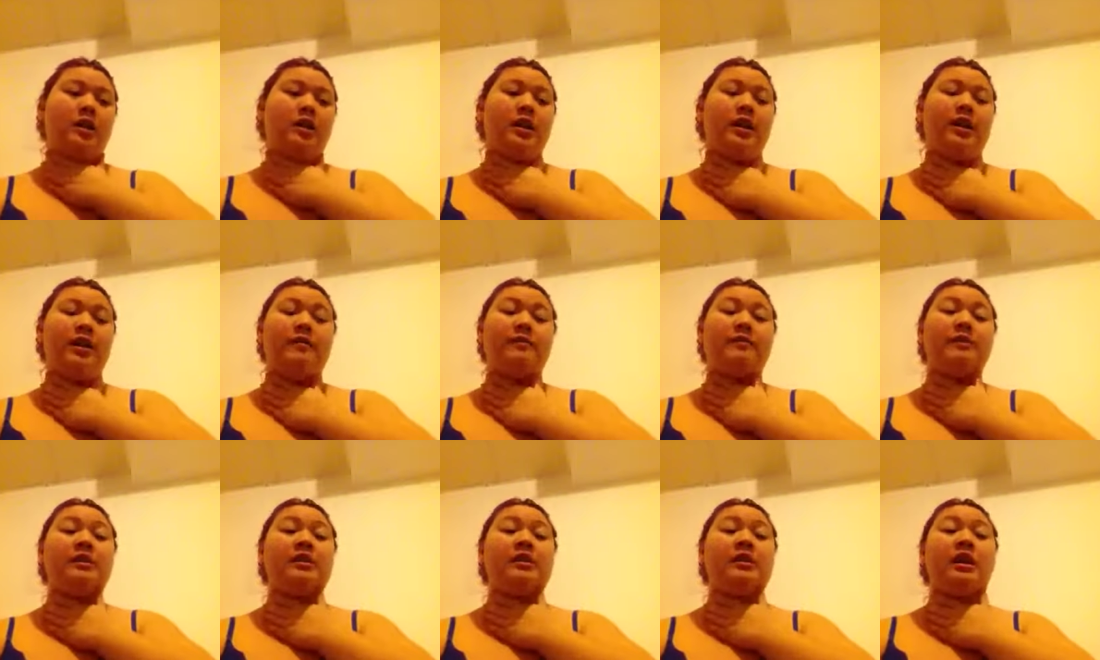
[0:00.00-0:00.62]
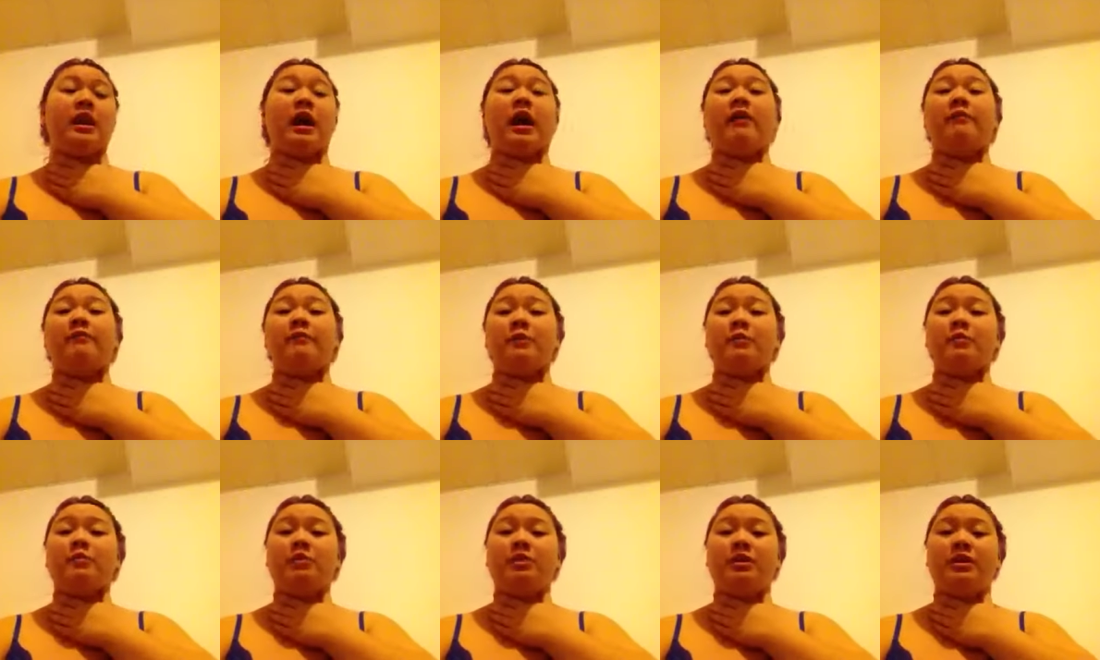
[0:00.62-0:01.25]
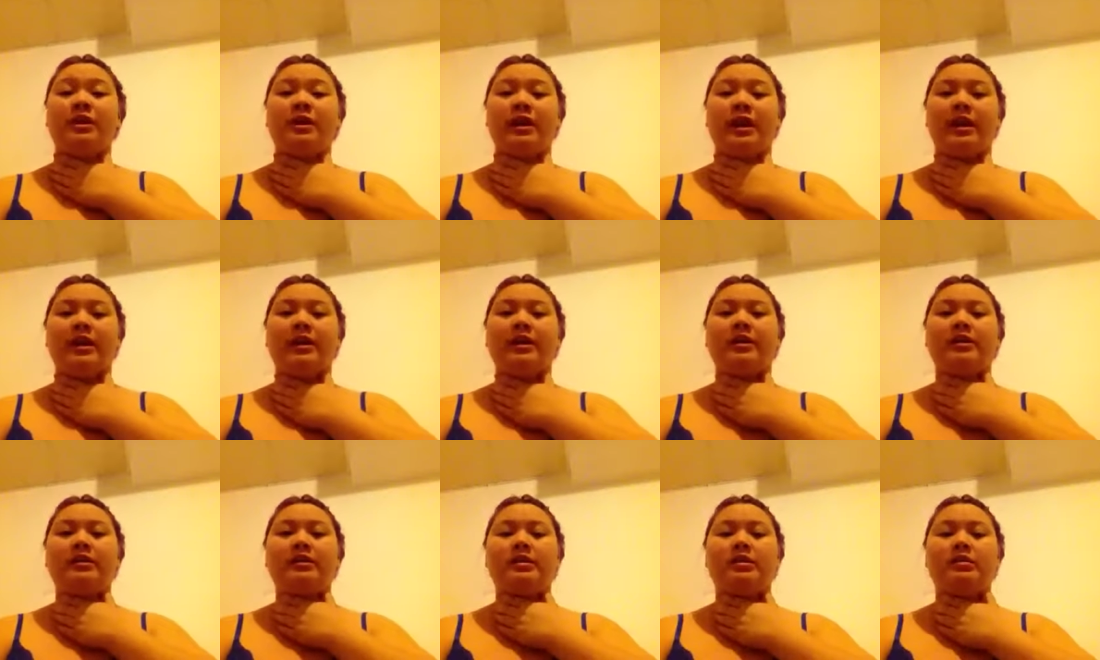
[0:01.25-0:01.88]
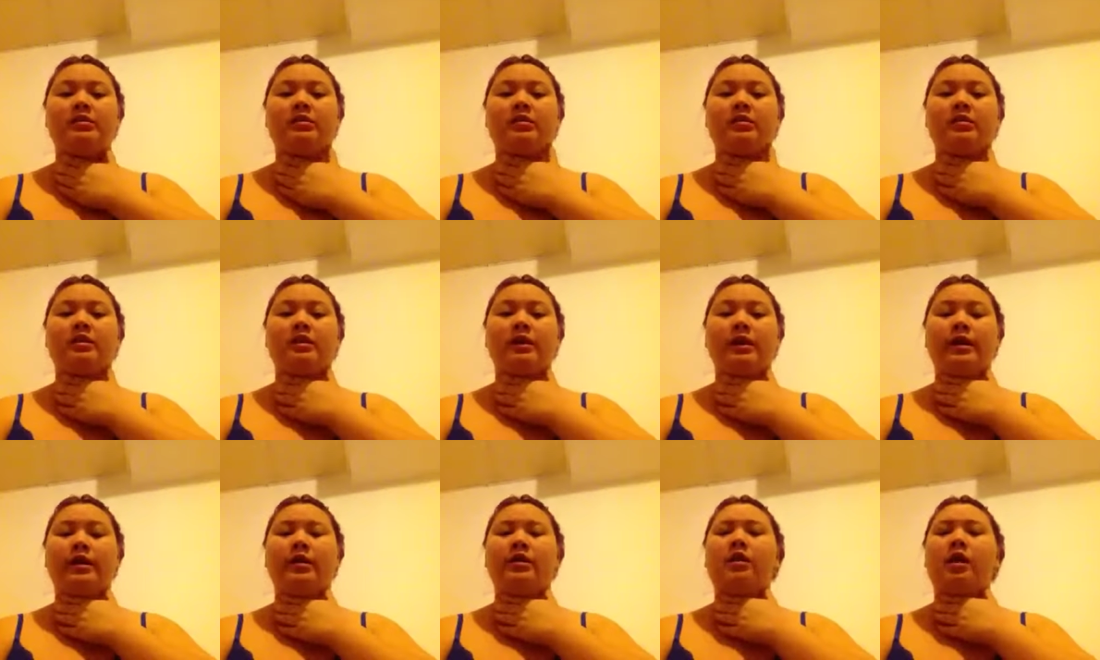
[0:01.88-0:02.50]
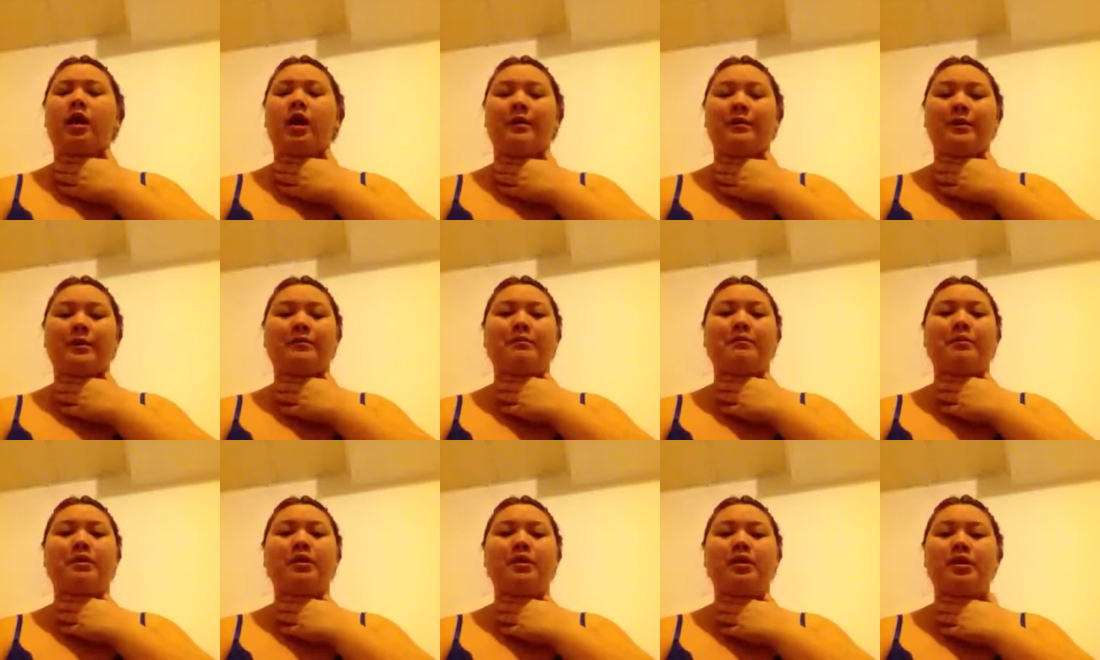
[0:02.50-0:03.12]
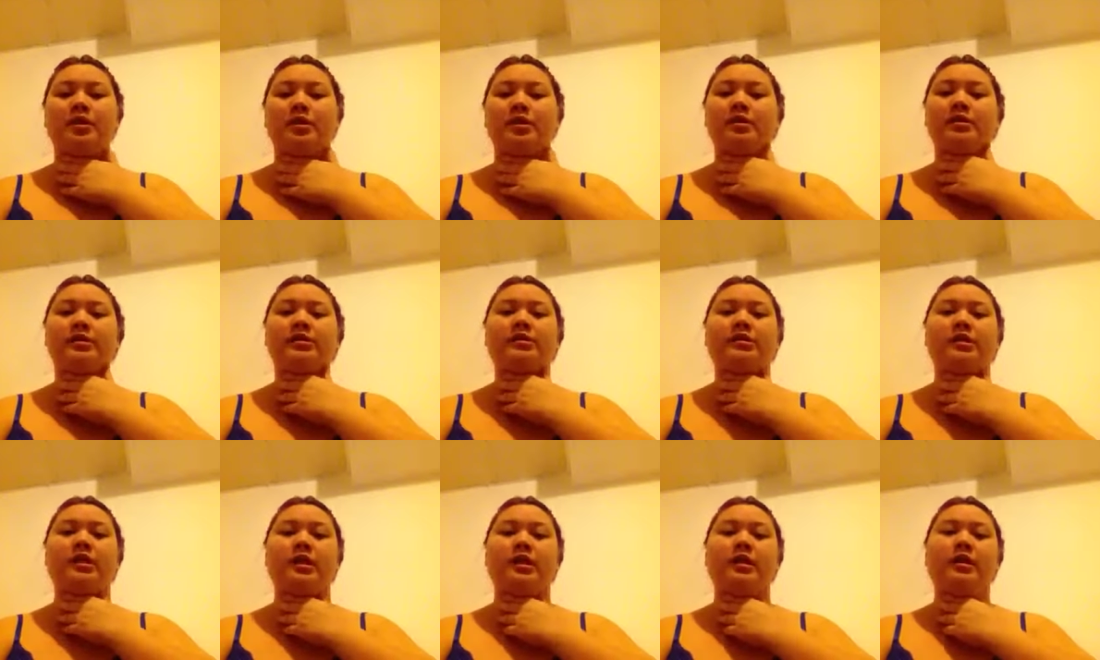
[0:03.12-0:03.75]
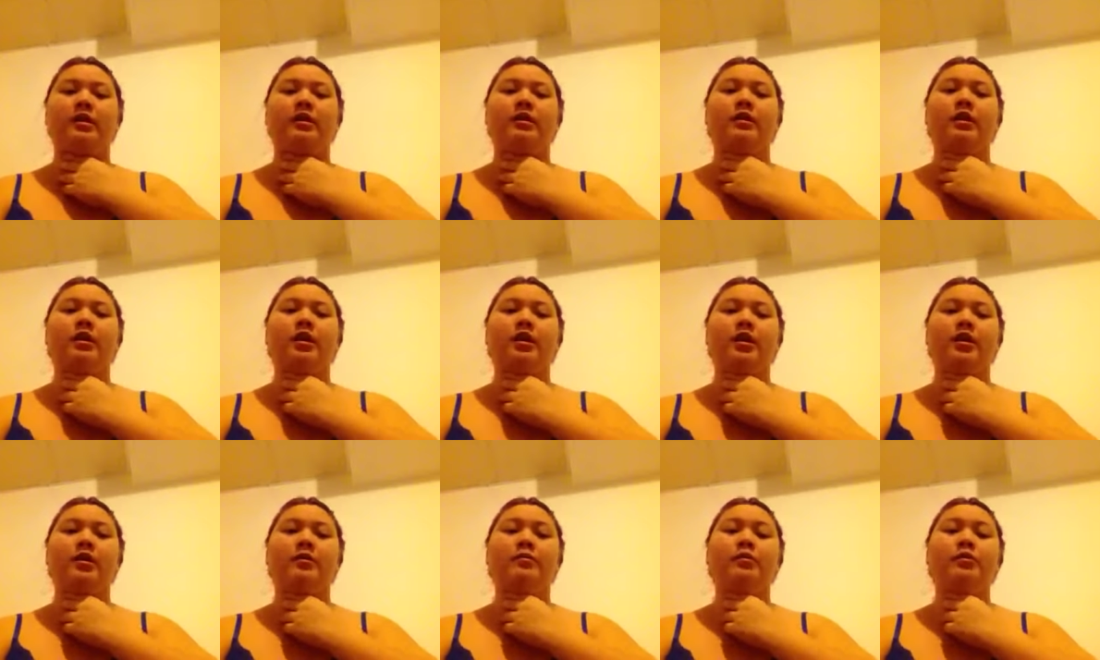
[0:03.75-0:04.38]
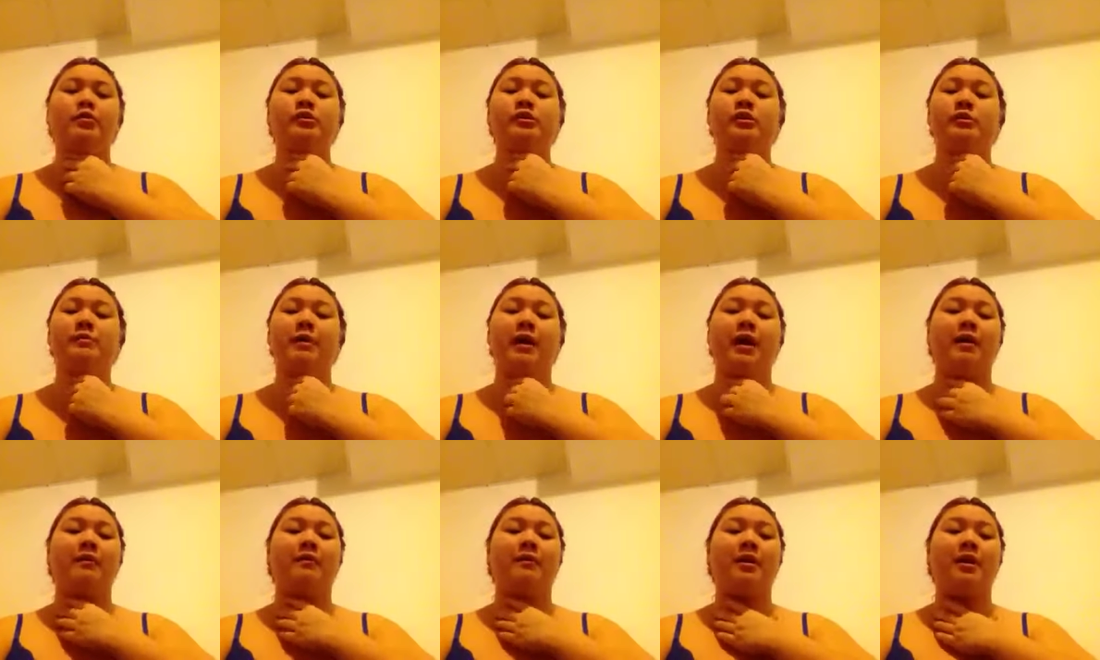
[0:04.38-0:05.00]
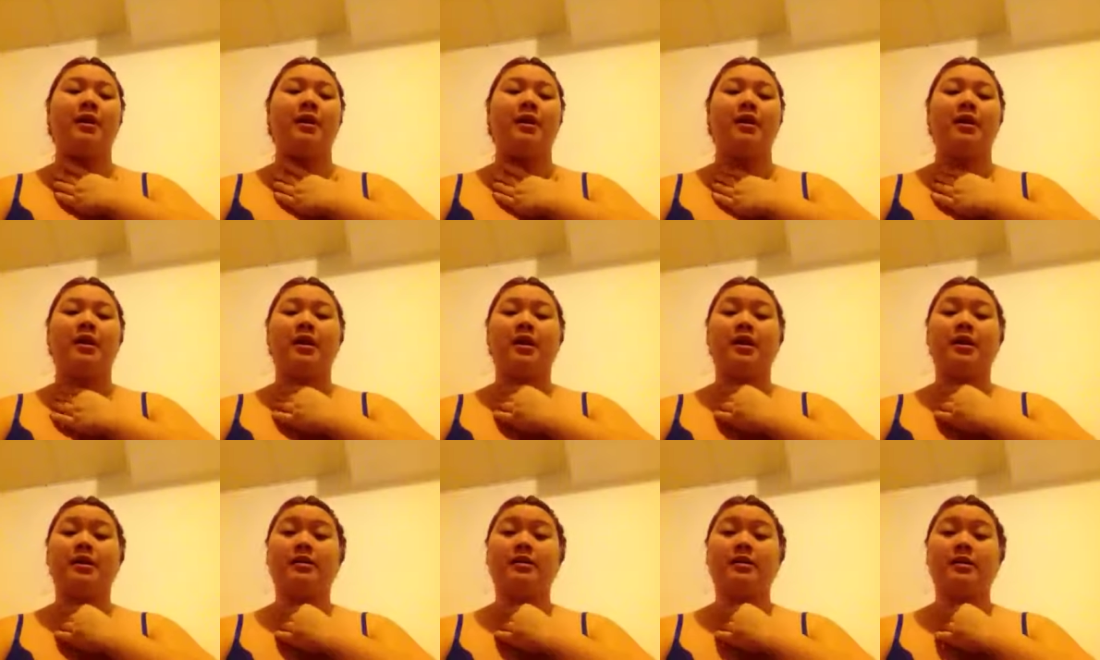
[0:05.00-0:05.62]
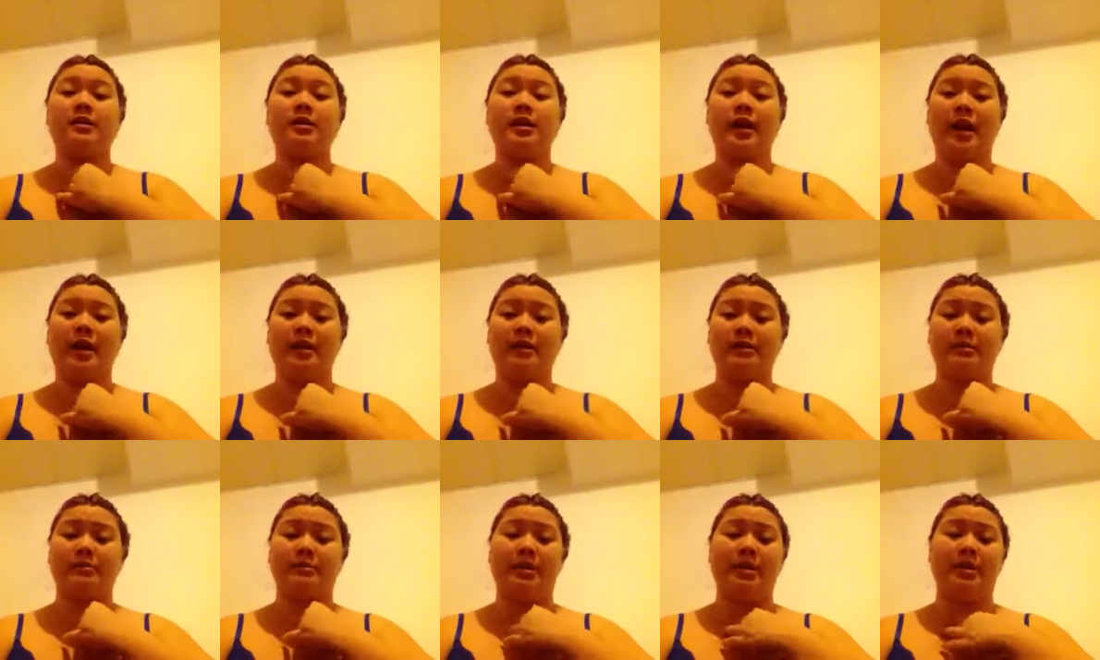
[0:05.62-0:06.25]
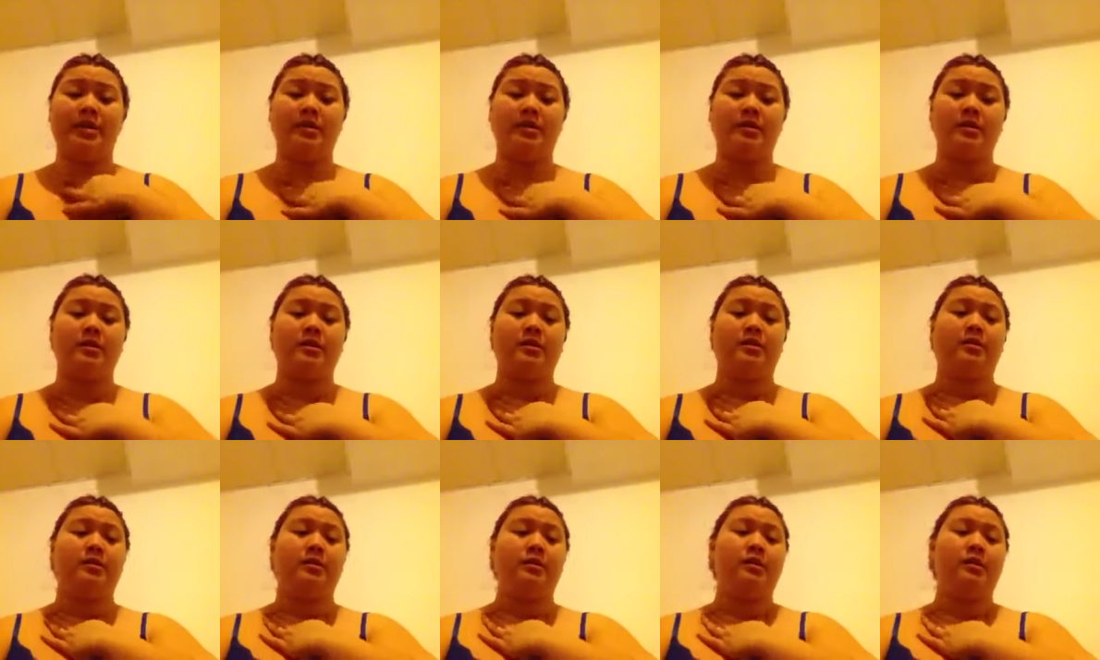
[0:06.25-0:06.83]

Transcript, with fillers: Like I've been I've been really getting into like comic books uh, mostly Batman and X Men.